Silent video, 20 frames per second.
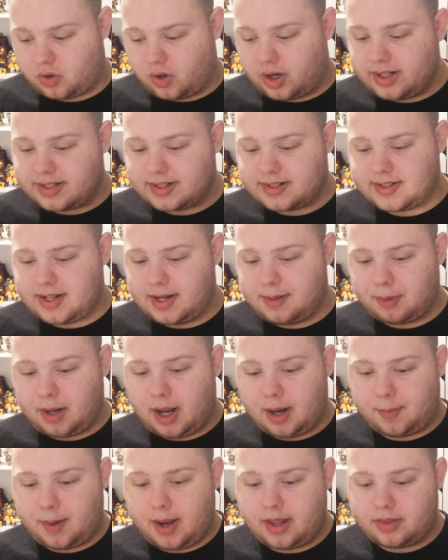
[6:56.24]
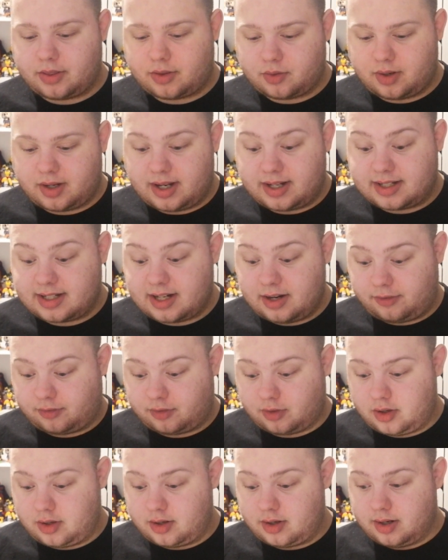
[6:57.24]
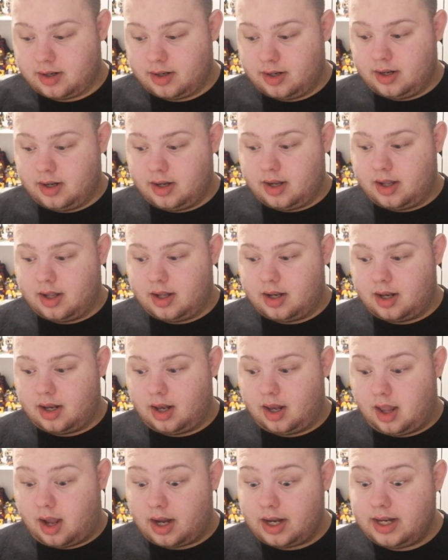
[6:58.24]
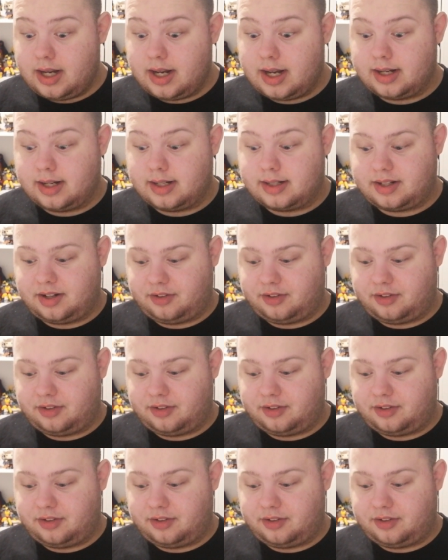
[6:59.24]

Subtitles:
great to see Black Panther in a different light, in